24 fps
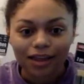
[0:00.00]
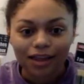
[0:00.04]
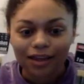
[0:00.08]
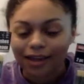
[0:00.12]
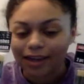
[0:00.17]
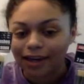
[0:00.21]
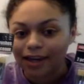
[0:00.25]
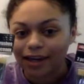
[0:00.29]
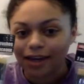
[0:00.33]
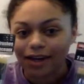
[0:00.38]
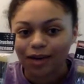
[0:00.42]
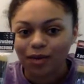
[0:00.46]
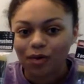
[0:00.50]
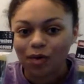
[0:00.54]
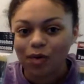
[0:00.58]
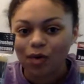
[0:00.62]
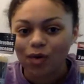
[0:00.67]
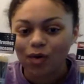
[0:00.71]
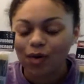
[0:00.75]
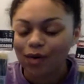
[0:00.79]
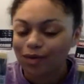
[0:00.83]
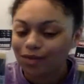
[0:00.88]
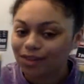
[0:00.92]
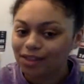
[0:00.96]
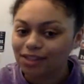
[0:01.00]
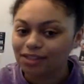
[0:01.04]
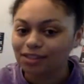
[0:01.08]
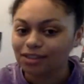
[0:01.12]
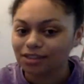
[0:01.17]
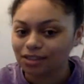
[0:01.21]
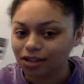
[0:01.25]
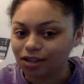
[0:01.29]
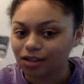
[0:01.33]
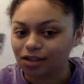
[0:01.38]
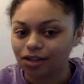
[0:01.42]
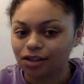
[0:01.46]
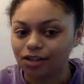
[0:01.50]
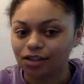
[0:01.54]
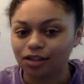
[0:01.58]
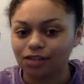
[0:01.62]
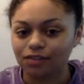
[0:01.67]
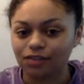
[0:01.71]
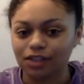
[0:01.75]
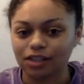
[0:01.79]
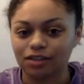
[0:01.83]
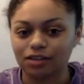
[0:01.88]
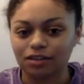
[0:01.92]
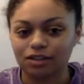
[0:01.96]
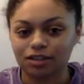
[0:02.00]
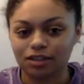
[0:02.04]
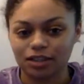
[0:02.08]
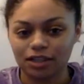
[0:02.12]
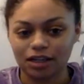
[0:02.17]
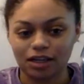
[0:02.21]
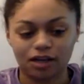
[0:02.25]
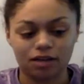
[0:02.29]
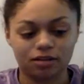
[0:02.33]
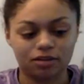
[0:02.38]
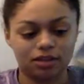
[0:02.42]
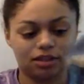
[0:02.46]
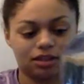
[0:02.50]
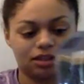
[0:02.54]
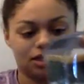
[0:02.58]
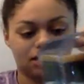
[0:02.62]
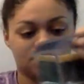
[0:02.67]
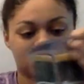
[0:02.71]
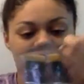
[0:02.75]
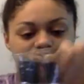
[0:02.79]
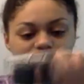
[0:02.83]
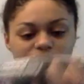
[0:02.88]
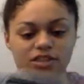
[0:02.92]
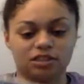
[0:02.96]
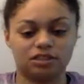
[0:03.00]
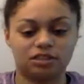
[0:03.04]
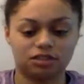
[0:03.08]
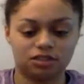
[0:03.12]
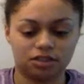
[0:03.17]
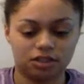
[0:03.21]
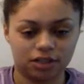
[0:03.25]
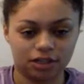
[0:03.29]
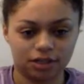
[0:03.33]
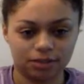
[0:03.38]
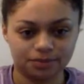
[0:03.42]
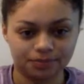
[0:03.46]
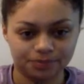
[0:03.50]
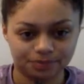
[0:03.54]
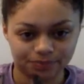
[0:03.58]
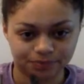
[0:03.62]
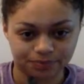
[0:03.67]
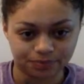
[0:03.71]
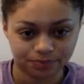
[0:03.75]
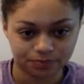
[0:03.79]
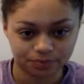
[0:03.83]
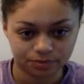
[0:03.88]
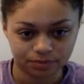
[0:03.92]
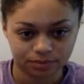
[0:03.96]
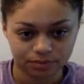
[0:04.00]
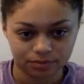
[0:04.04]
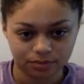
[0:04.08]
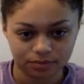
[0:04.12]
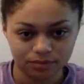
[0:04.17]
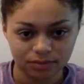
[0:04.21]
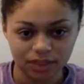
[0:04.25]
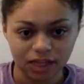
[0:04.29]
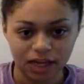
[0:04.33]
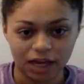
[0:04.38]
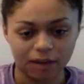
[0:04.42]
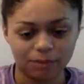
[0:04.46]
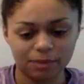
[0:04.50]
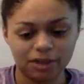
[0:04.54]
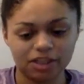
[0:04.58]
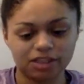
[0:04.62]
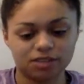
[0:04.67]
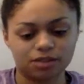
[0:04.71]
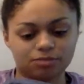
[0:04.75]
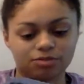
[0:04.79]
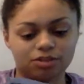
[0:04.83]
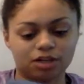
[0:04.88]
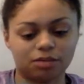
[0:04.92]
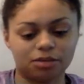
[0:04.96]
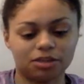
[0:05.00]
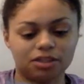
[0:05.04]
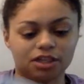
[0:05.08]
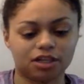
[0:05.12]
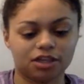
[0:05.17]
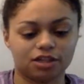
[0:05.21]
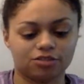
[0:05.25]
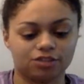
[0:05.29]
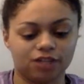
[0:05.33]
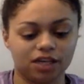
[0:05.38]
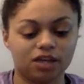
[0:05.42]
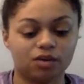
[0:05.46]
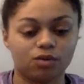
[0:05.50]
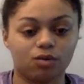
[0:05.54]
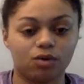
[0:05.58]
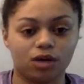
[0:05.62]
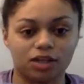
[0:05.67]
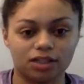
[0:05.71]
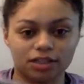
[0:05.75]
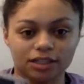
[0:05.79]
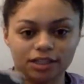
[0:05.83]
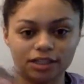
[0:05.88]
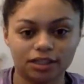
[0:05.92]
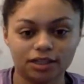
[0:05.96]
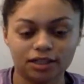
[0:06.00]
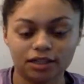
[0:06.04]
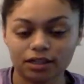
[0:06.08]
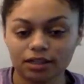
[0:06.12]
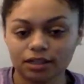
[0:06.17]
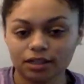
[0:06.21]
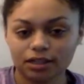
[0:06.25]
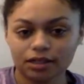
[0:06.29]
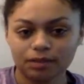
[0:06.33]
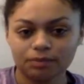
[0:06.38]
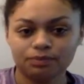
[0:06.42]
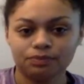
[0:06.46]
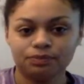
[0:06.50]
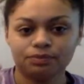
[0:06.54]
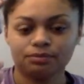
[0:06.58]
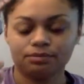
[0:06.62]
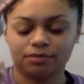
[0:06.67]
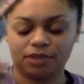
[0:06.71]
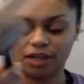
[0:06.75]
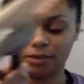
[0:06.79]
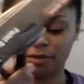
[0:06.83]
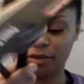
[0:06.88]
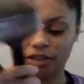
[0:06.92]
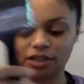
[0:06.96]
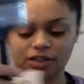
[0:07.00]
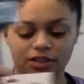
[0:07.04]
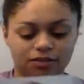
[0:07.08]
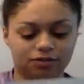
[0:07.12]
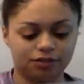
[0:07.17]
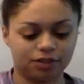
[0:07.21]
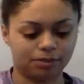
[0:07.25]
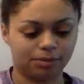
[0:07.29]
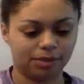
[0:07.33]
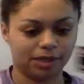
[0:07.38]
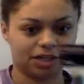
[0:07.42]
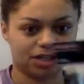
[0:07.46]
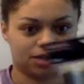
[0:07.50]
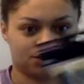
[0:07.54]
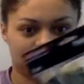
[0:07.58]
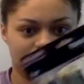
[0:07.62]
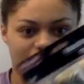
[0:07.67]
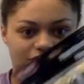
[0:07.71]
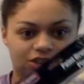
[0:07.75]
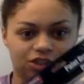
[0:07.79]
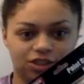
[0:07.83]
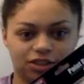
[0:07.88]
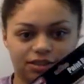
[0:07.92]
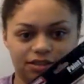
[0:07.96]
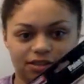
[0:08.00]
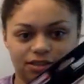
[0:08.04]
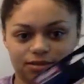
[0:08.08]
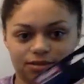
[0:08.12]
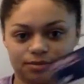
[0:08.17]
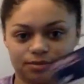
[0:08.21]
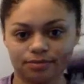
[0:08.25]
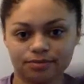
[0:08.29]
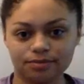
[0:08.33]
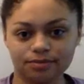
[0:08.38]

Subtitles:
Like, this is unheard of. Like, look at how thick the bristles are. I mean, it's probably not great quality, but I've been looking for bigger brushes,